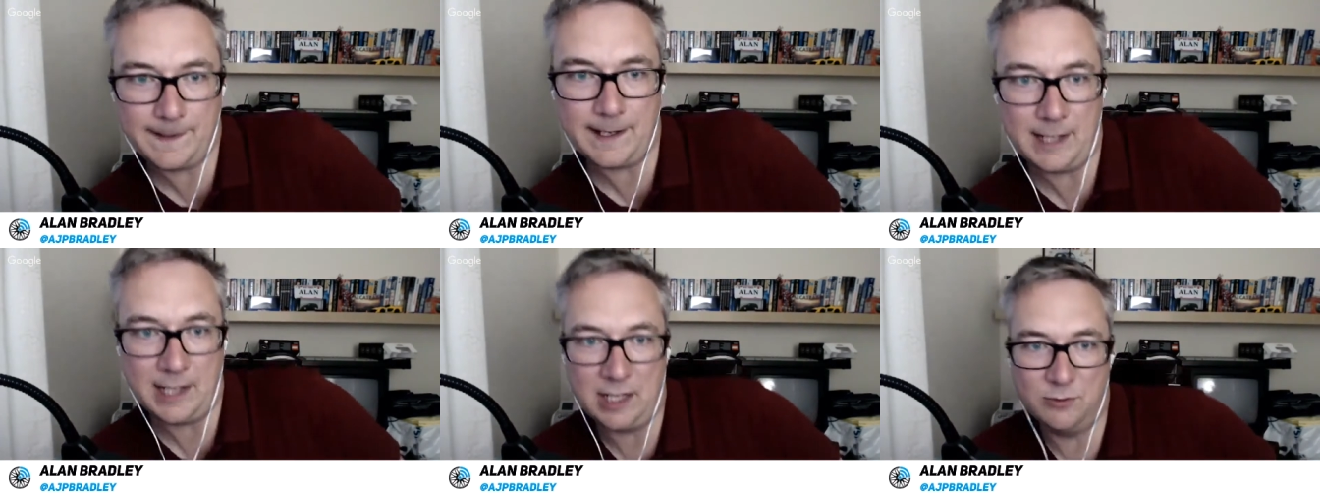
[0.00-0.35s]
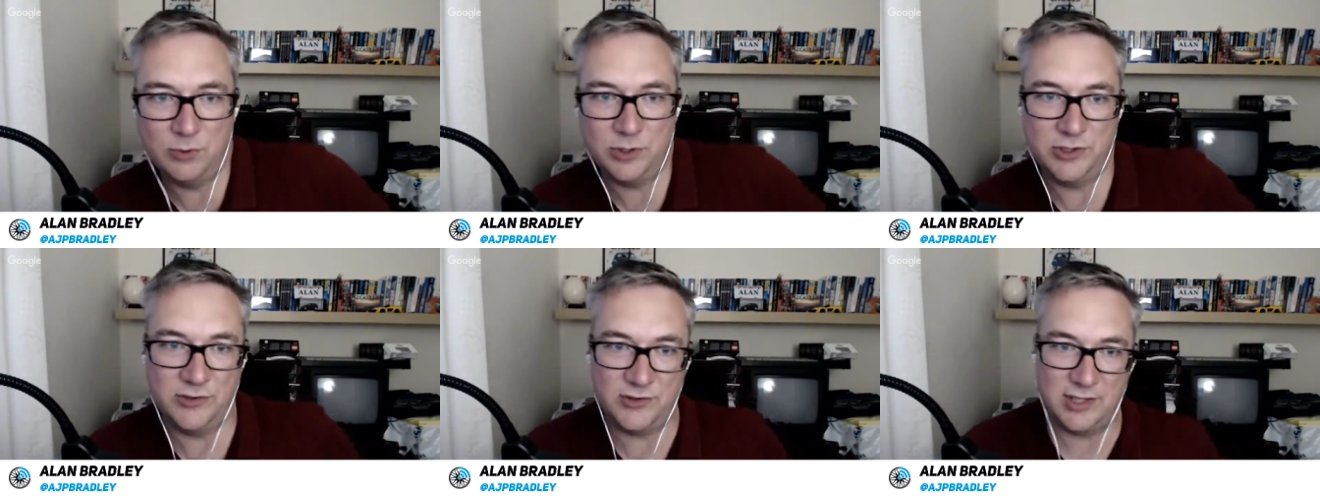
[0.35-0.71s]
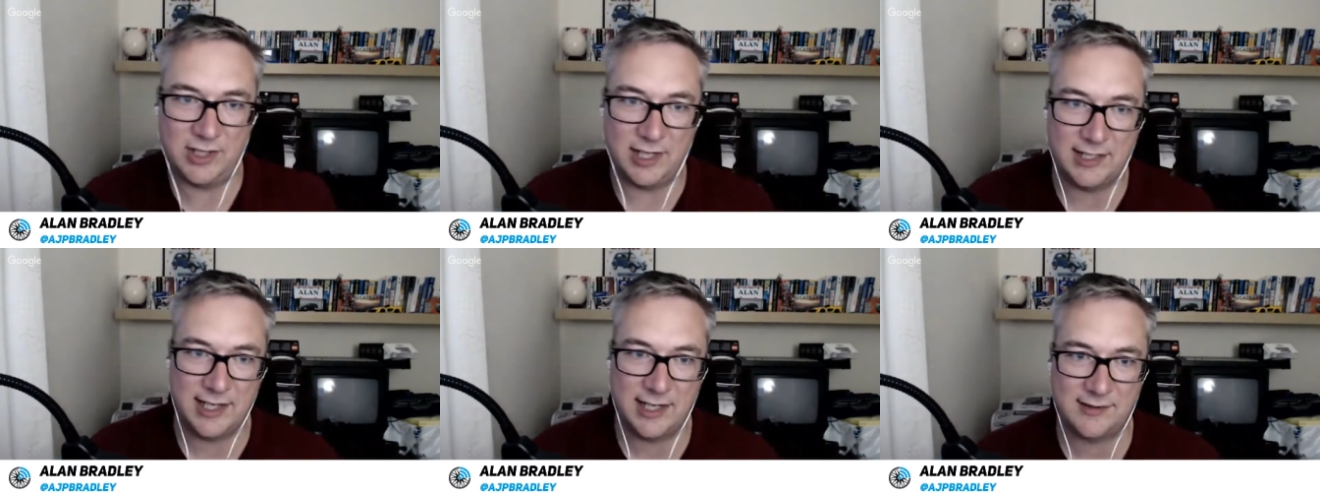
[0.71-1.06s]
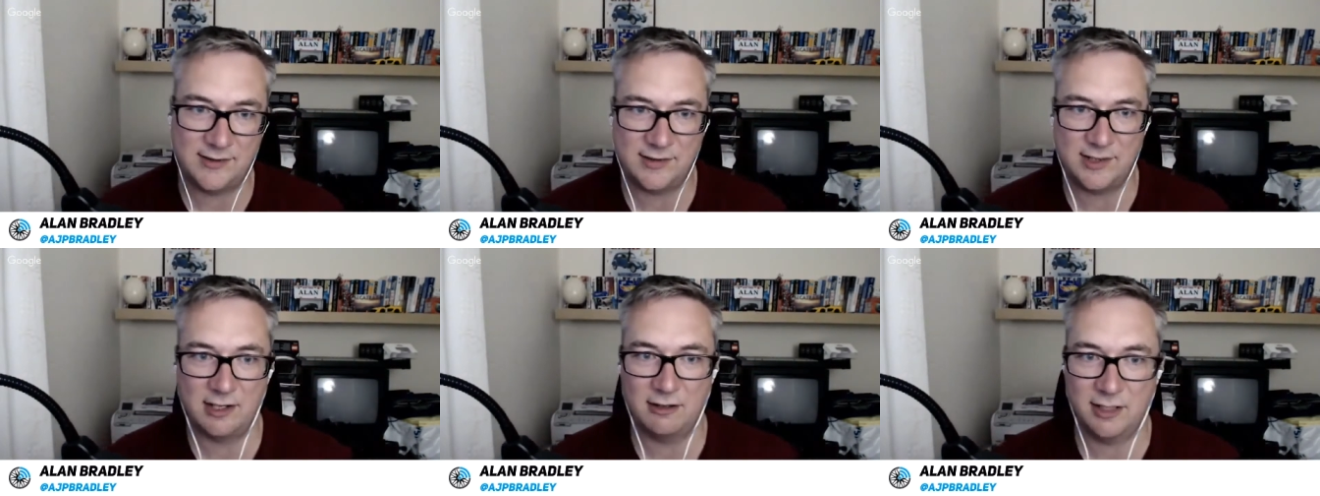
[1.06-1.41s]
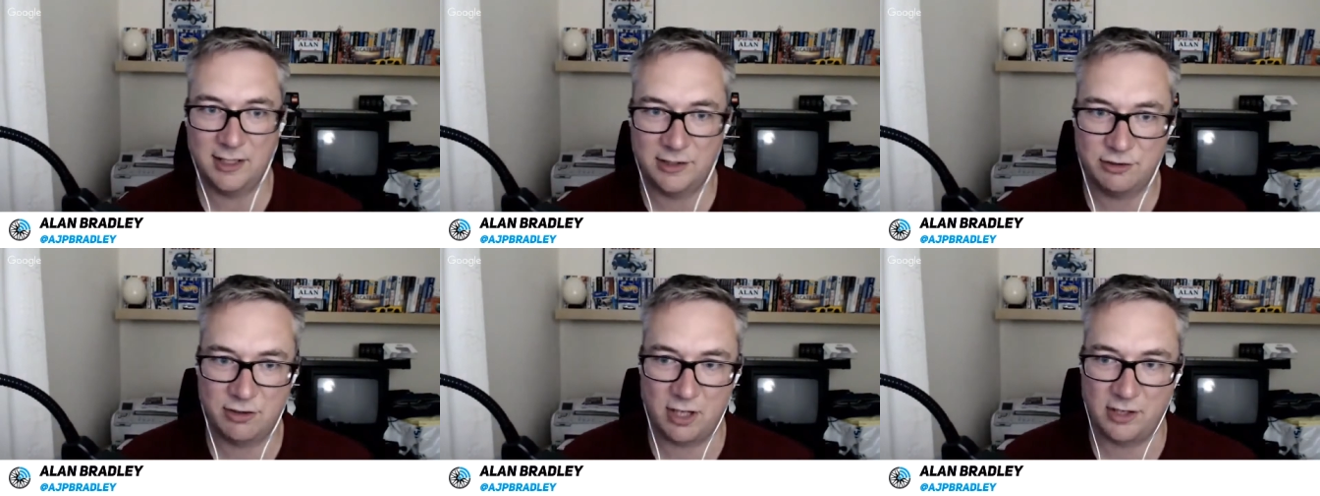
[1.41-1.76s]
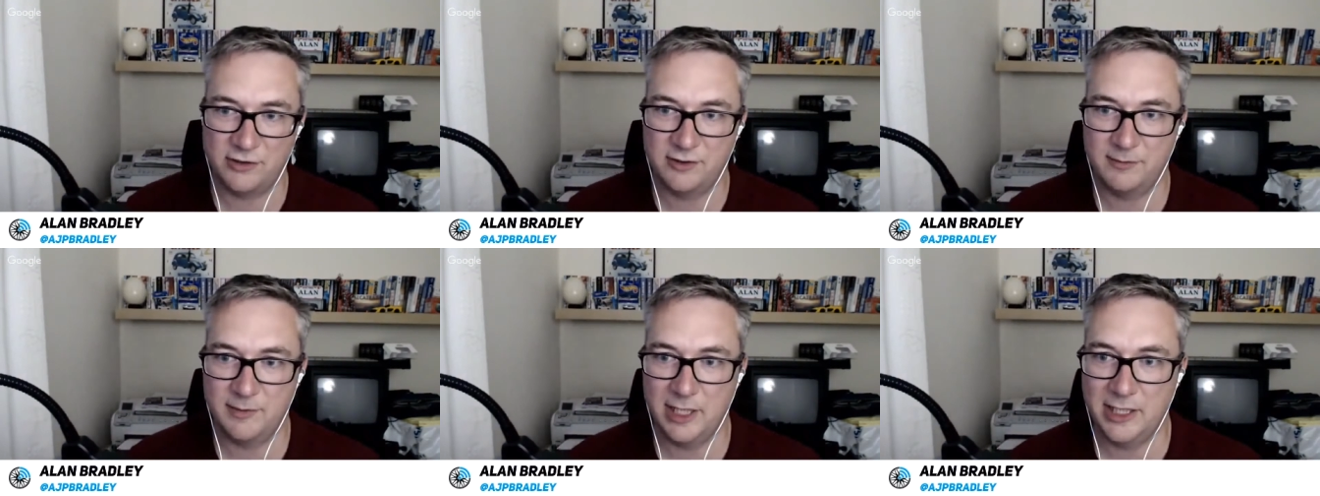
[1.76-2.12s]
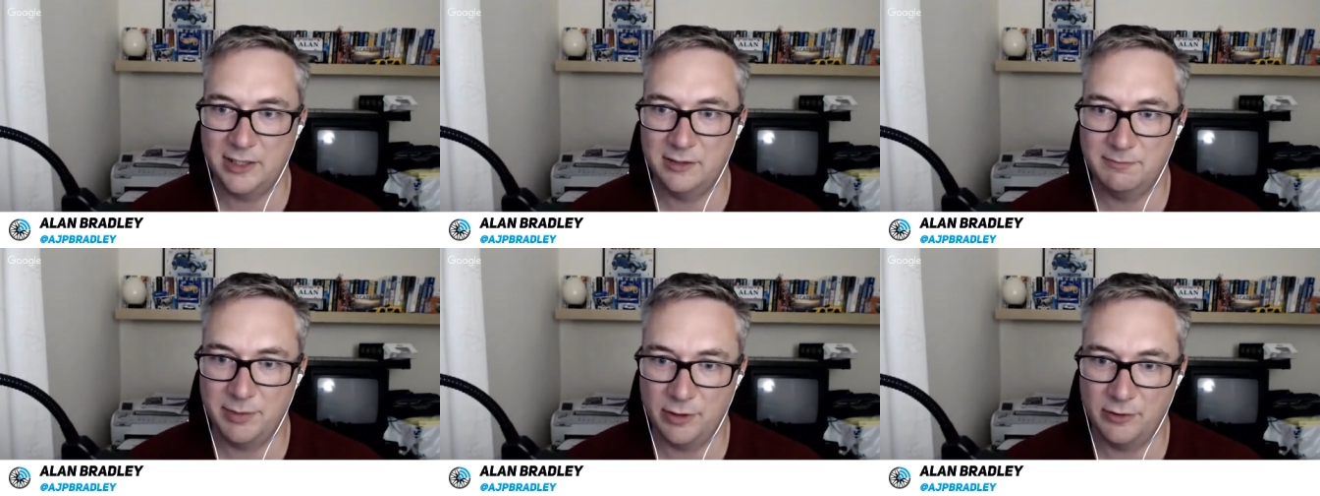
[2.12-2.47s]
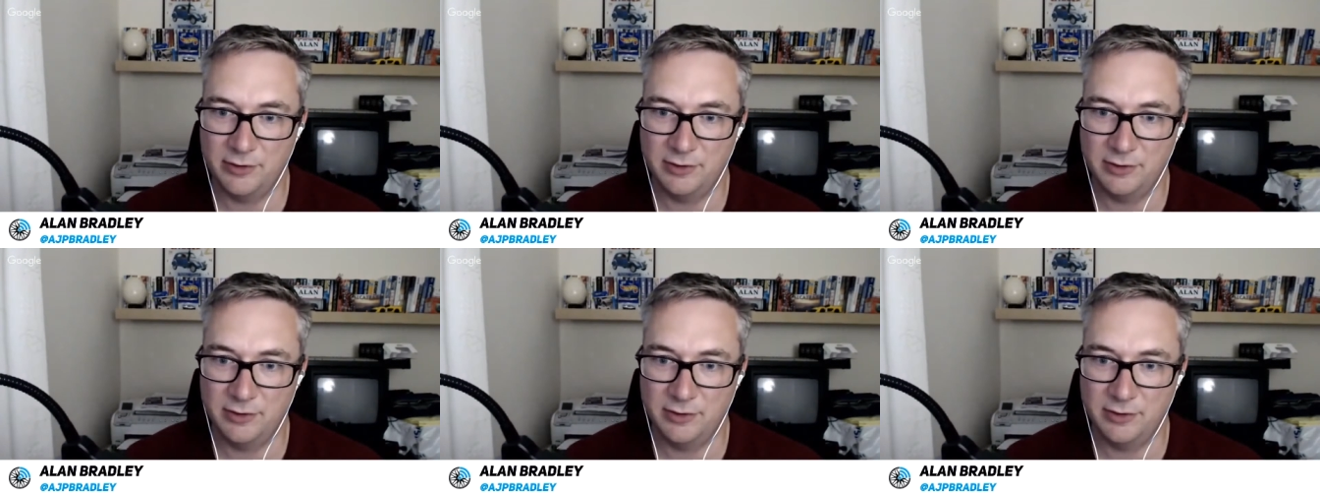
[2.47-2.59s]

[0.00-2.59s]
I wouldn't say I necessarily trust both